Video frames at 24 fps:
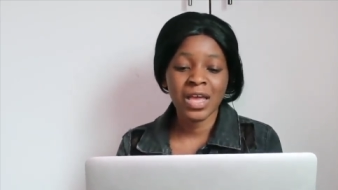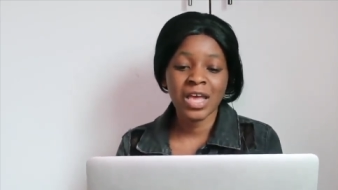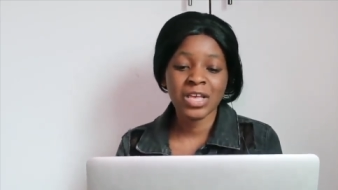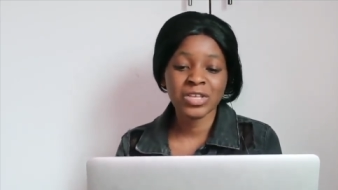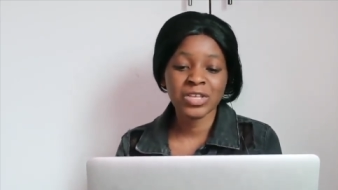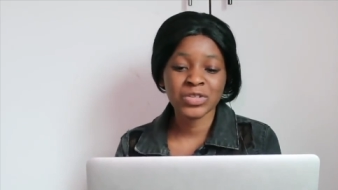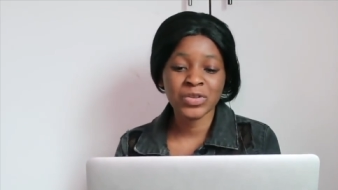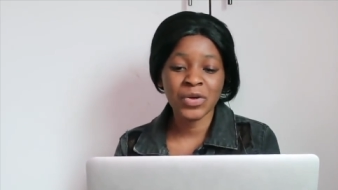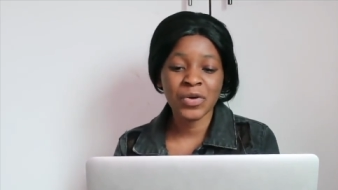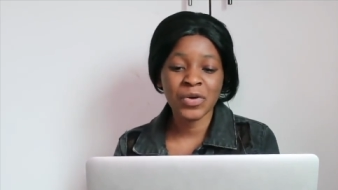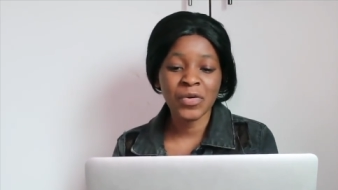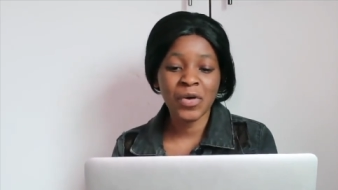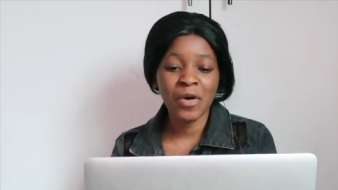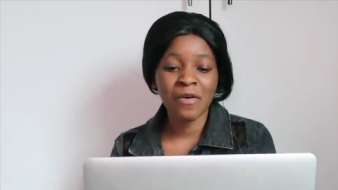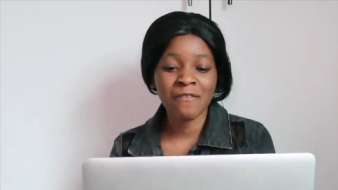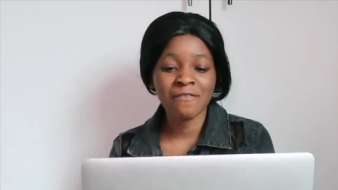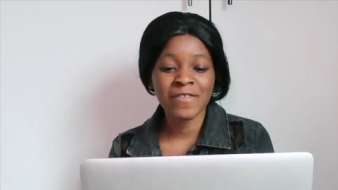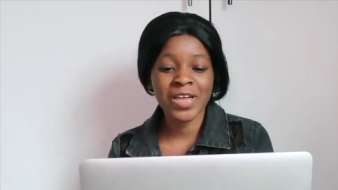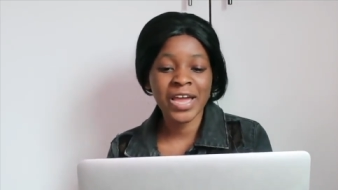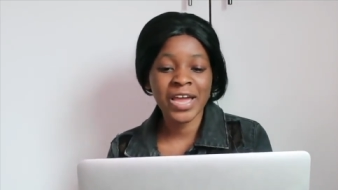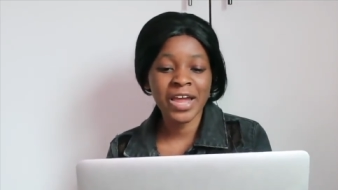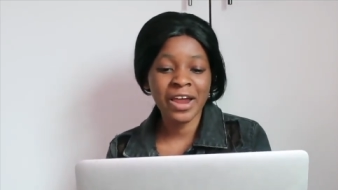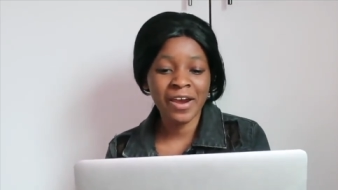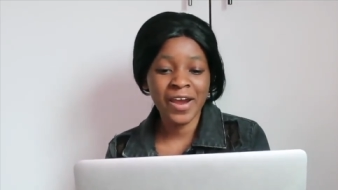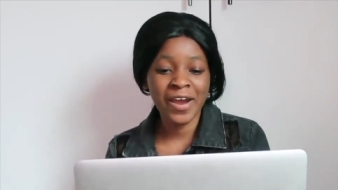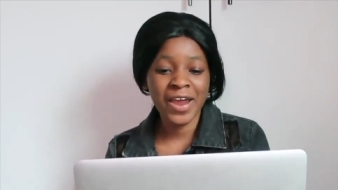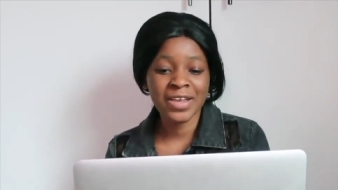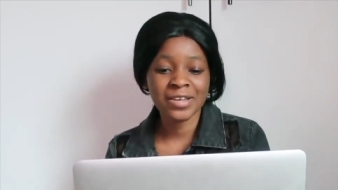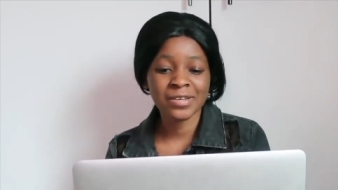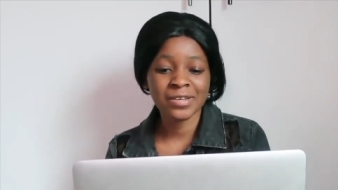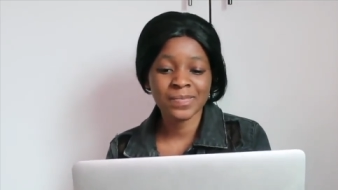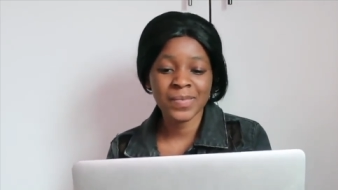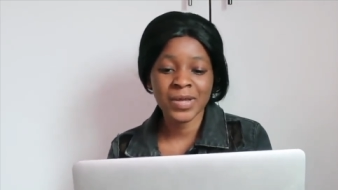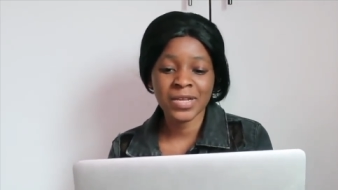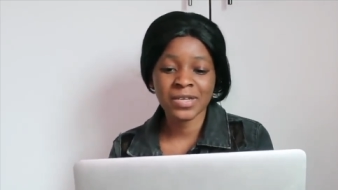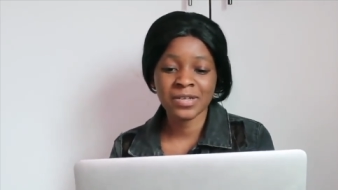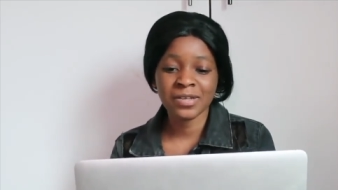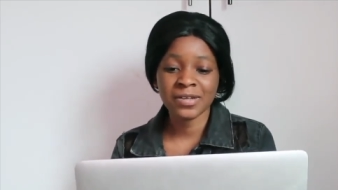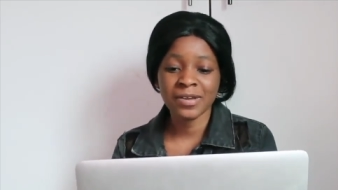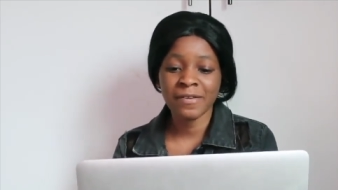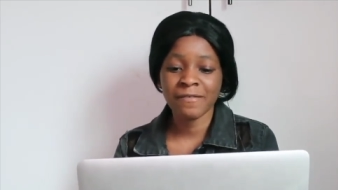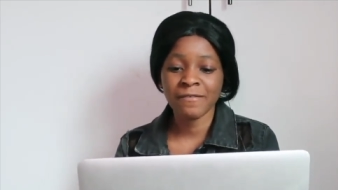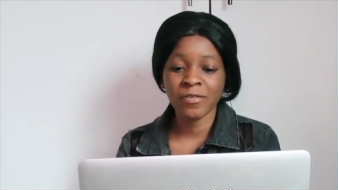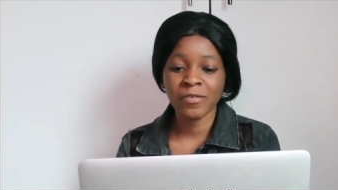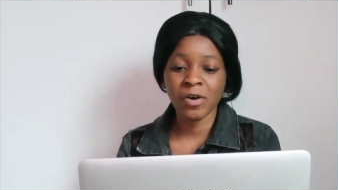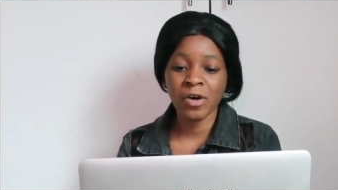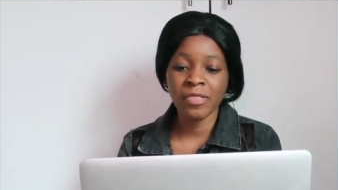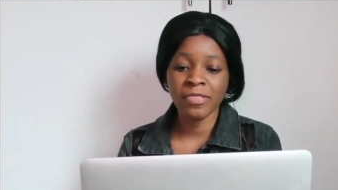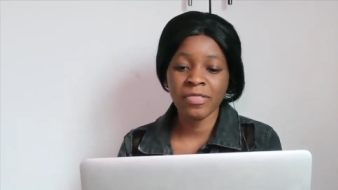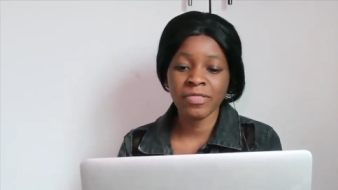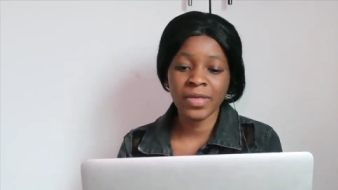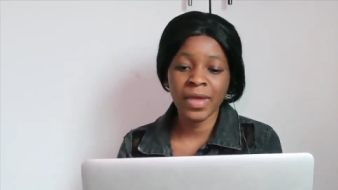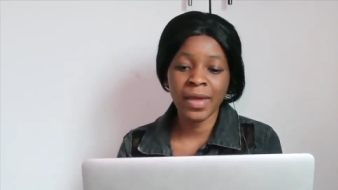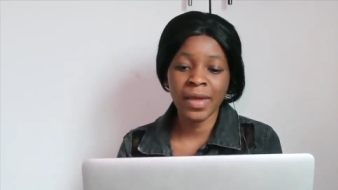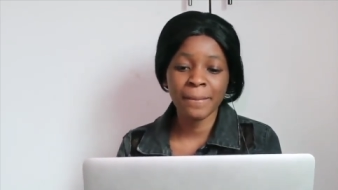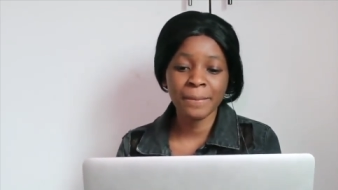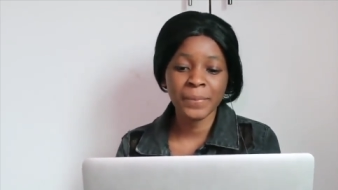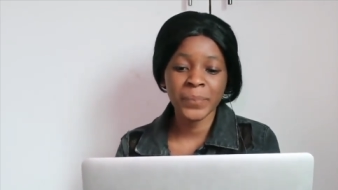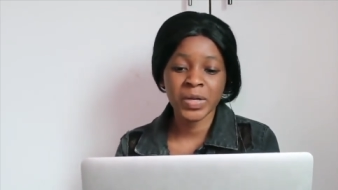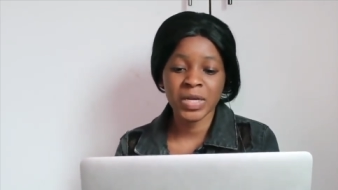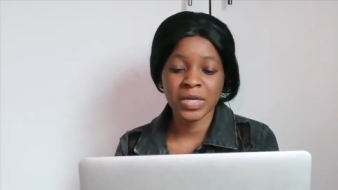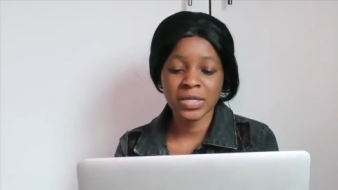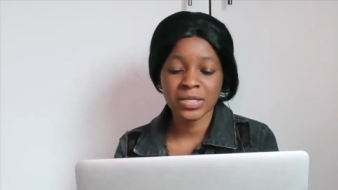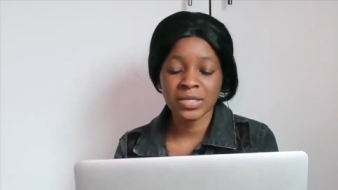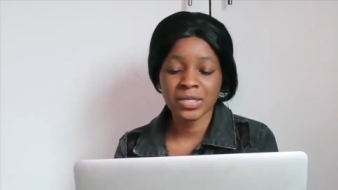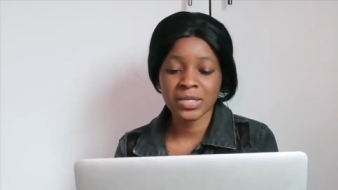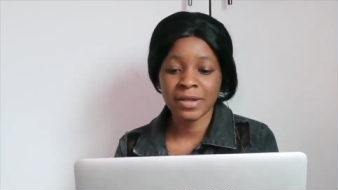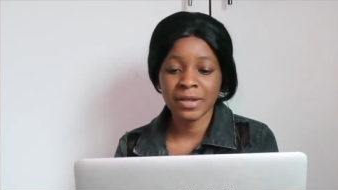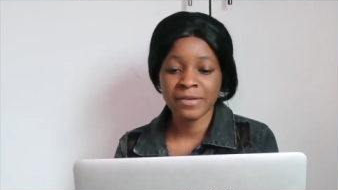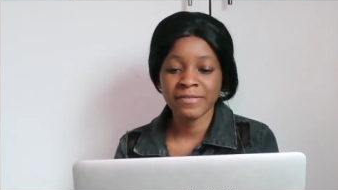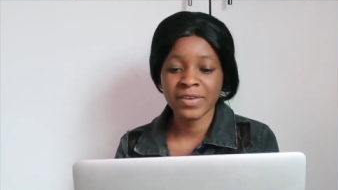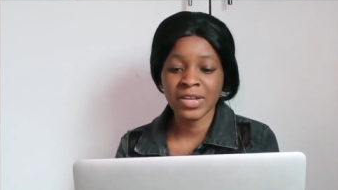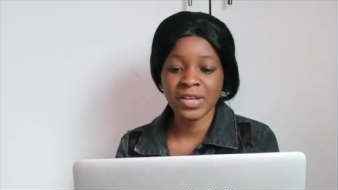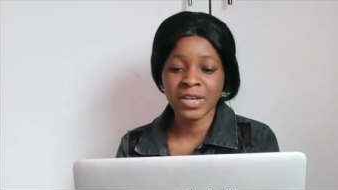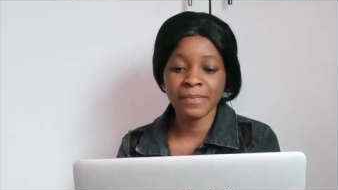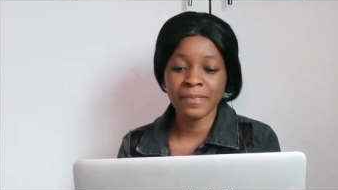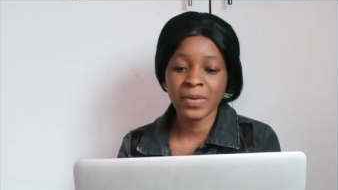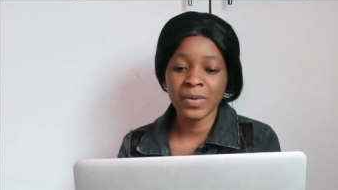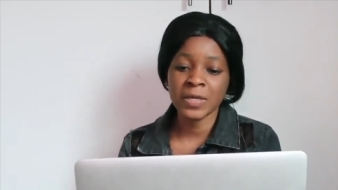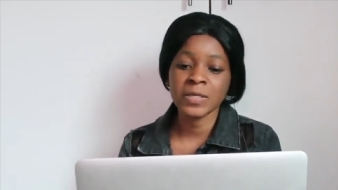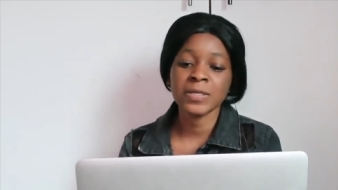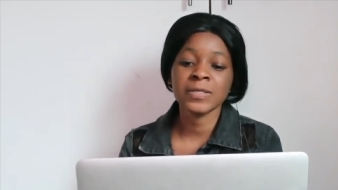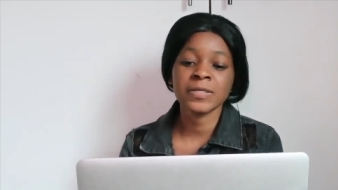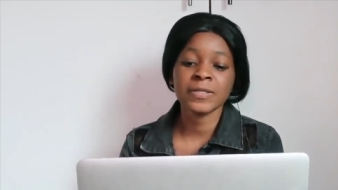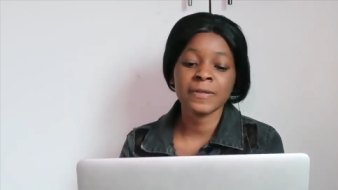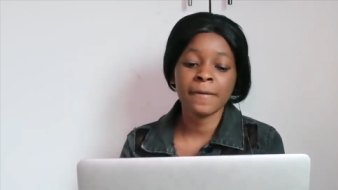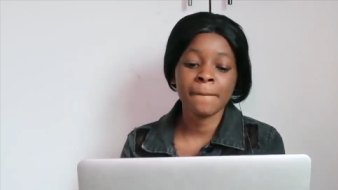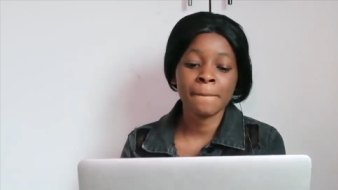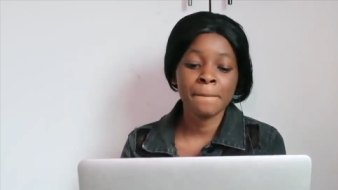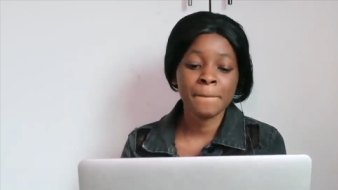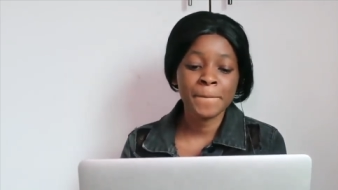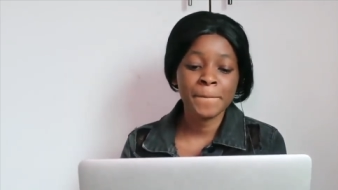a song of encouragement, Fourth Impact, Philippines.